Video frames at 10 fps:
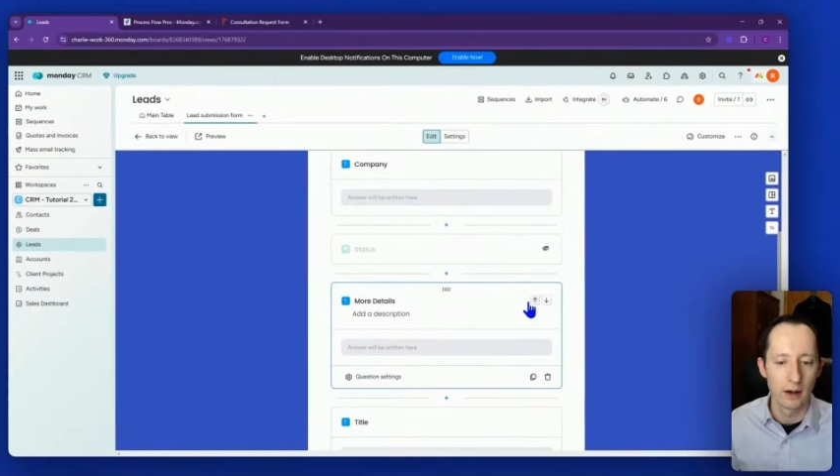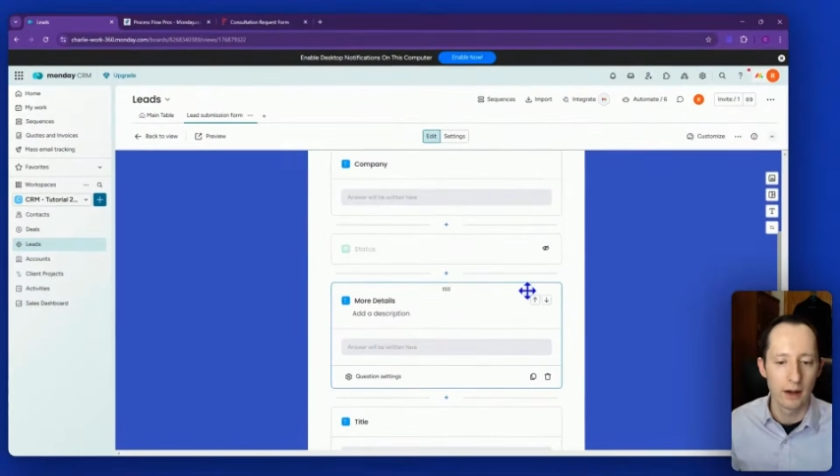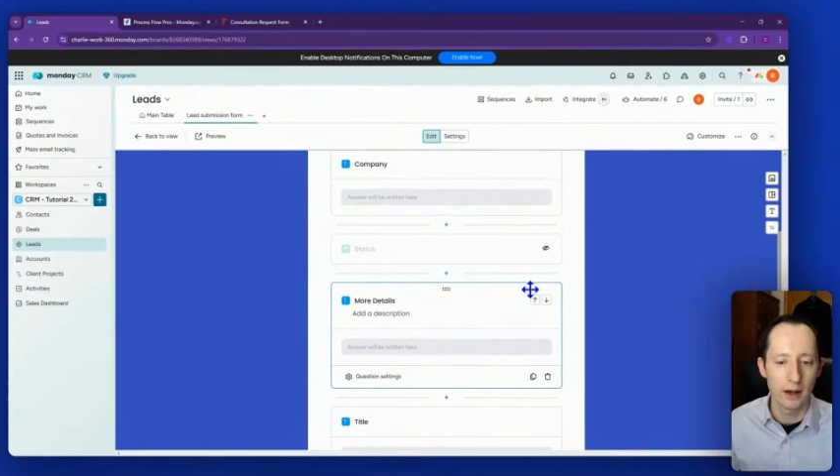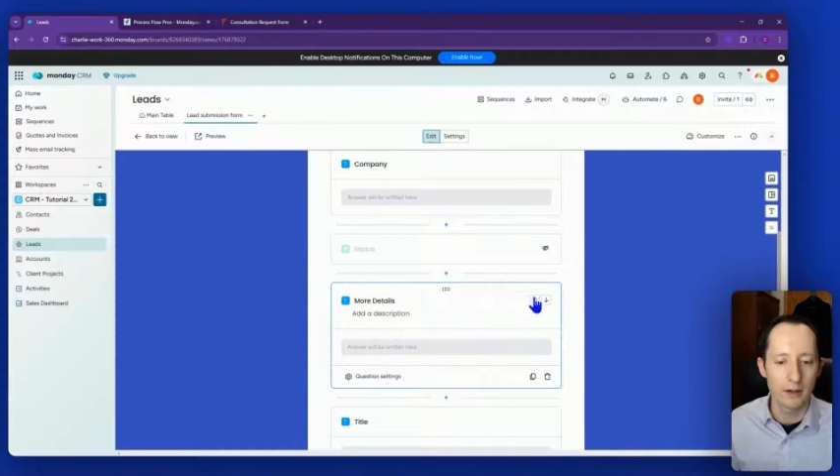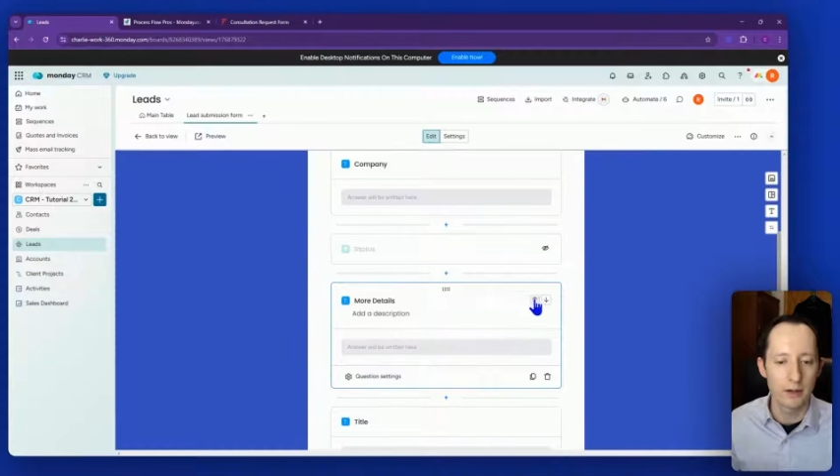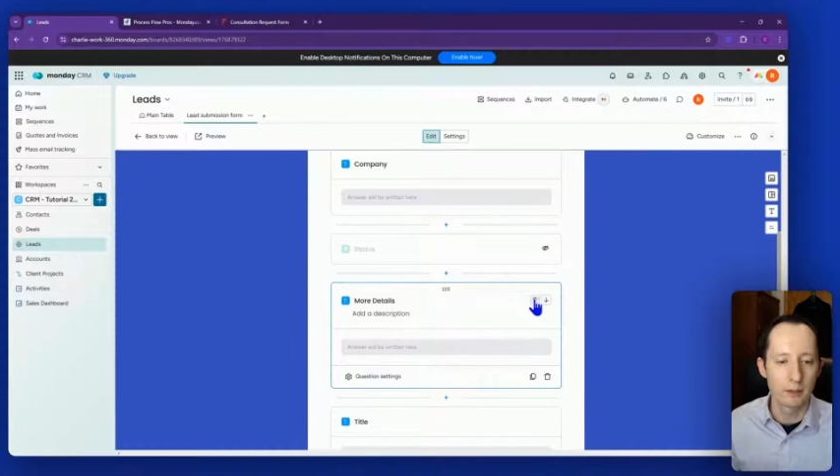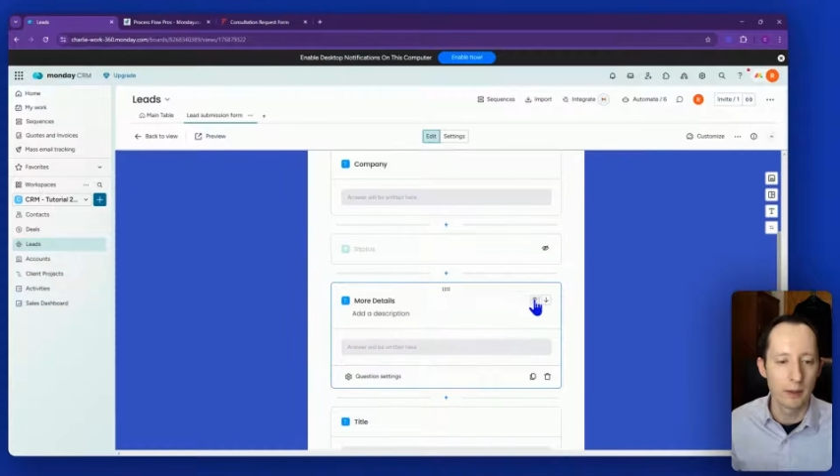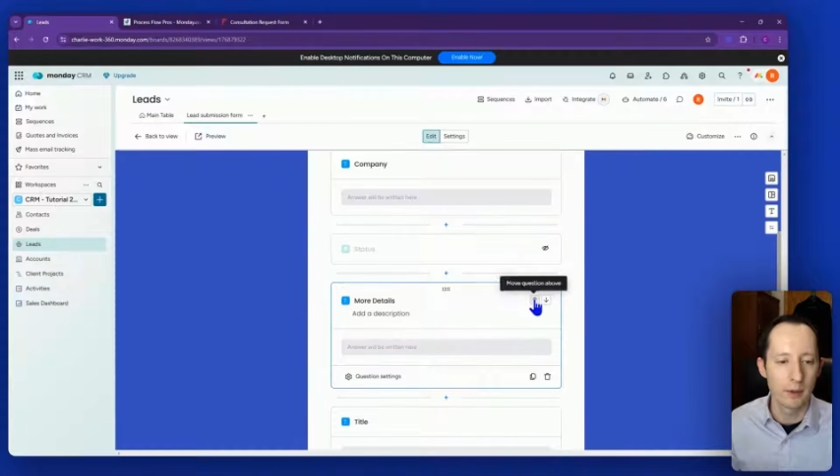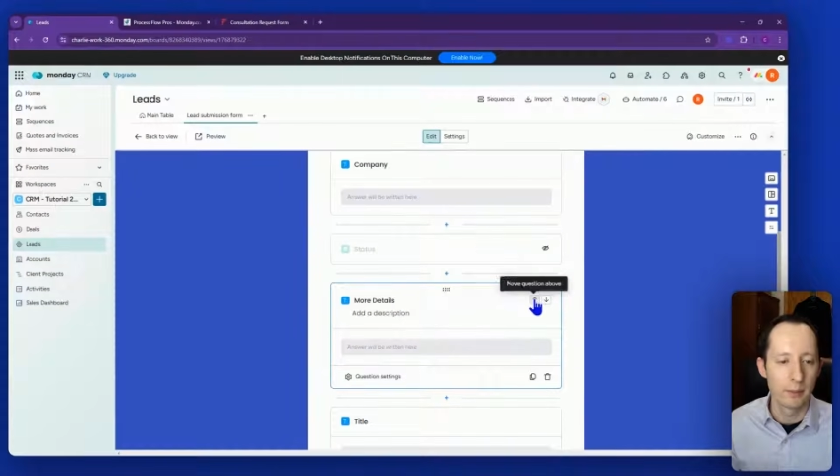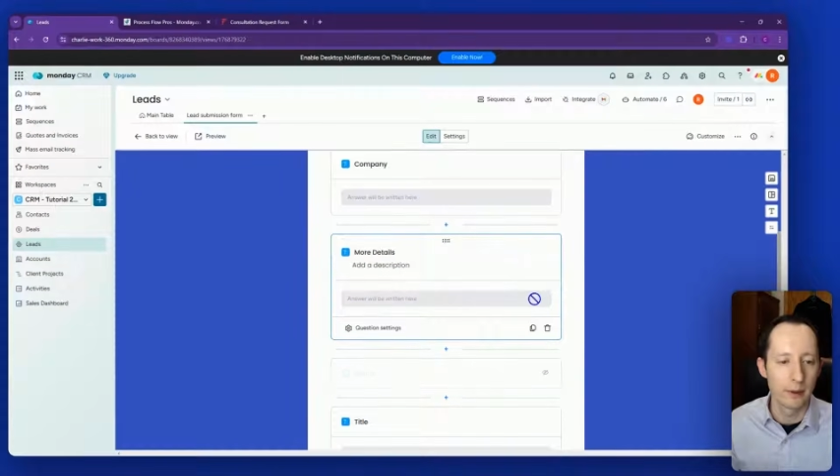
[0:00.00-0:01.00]
Actually,
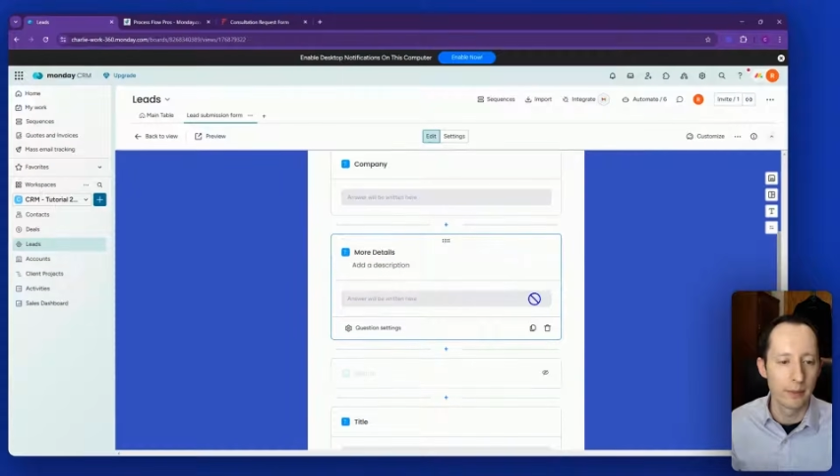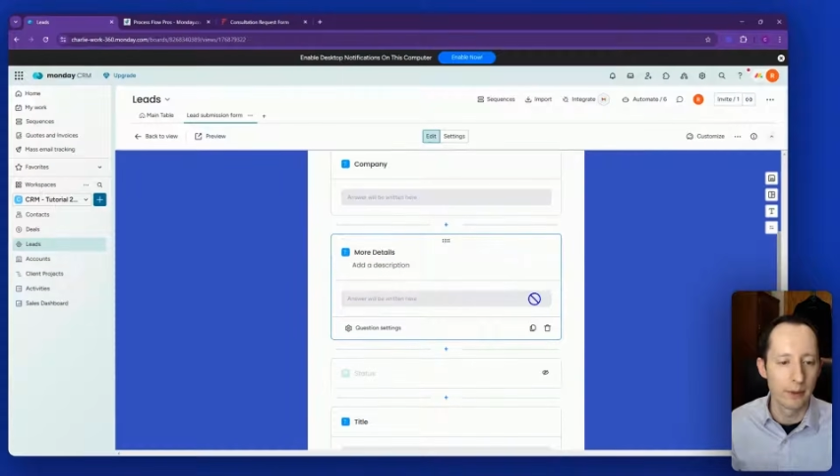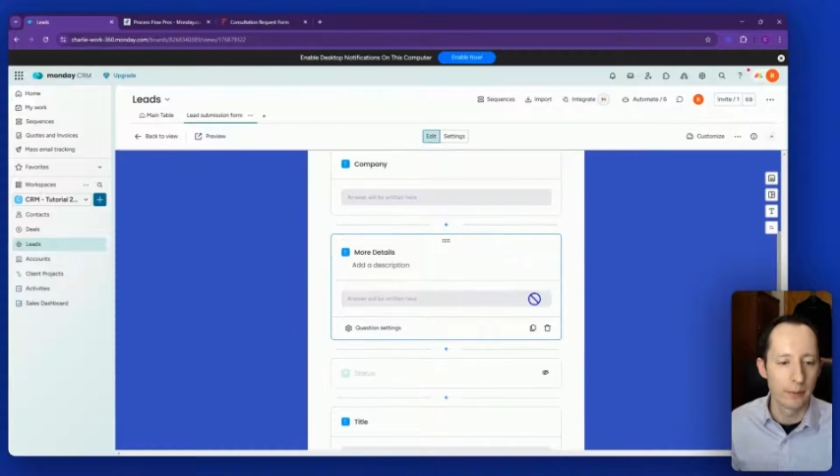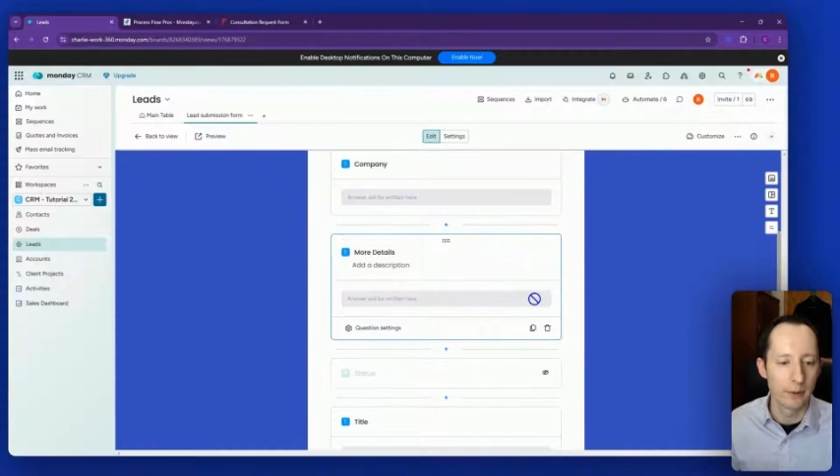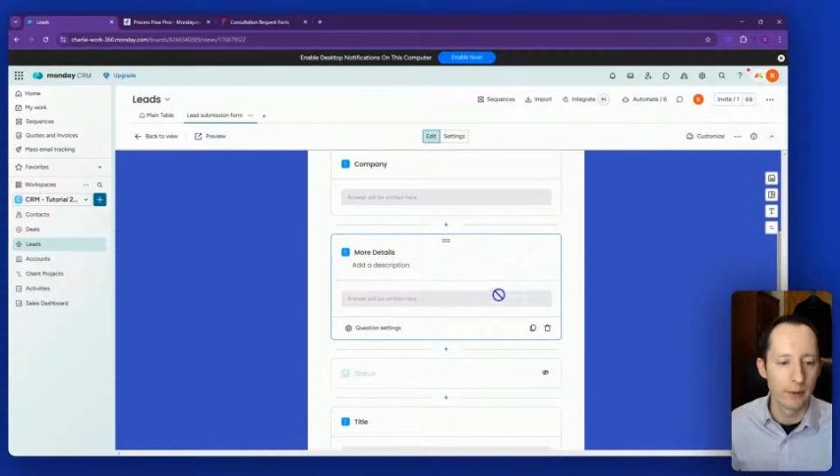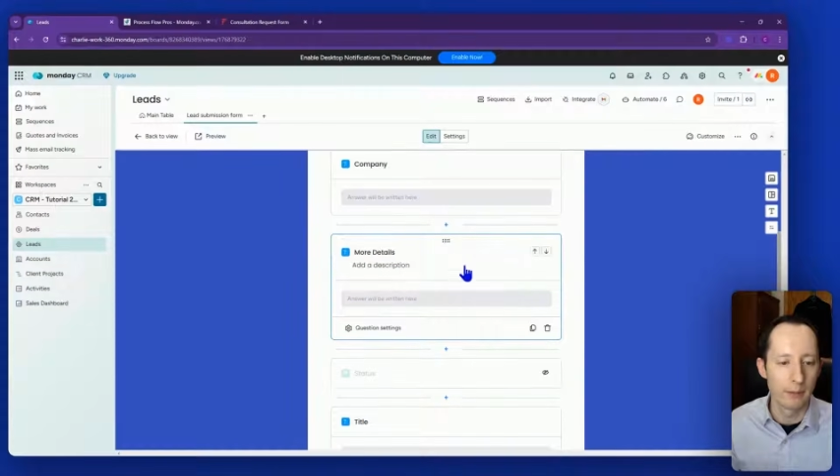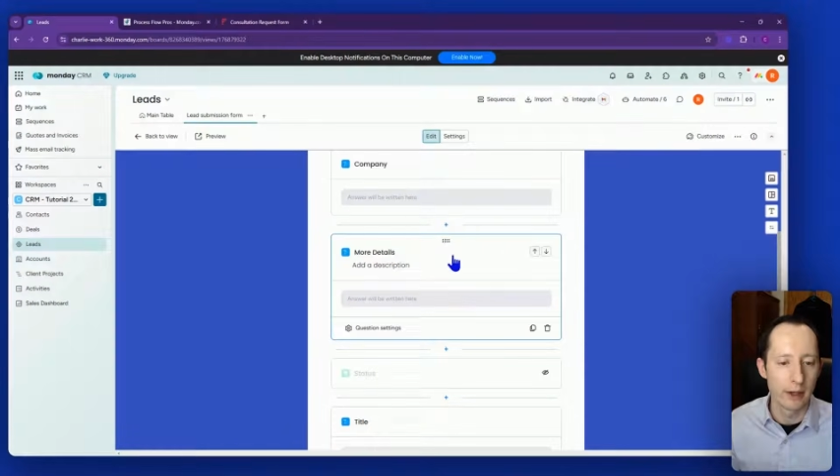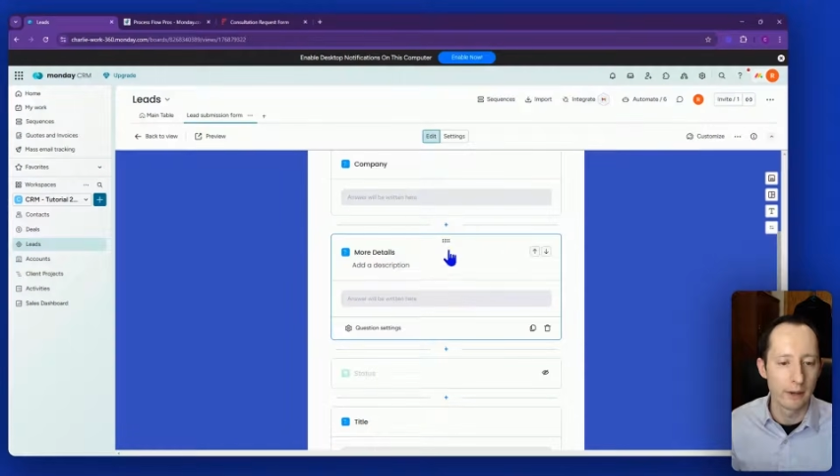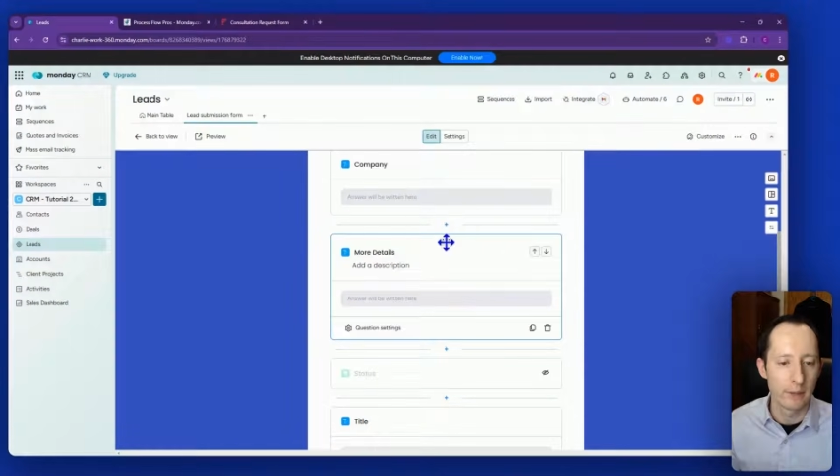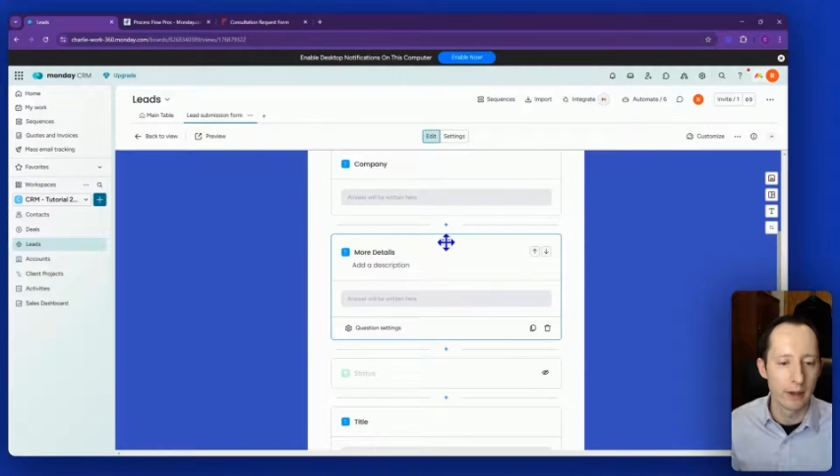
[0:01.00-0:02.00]
maybe I'll bump it up a little
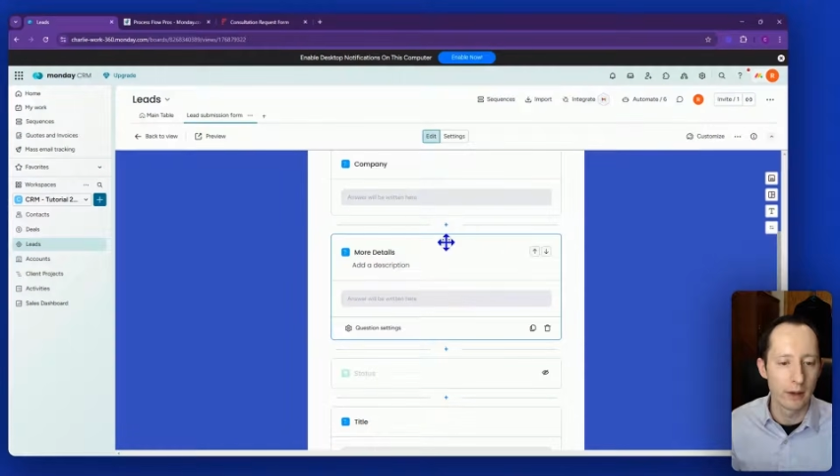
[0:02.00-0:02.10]
bit.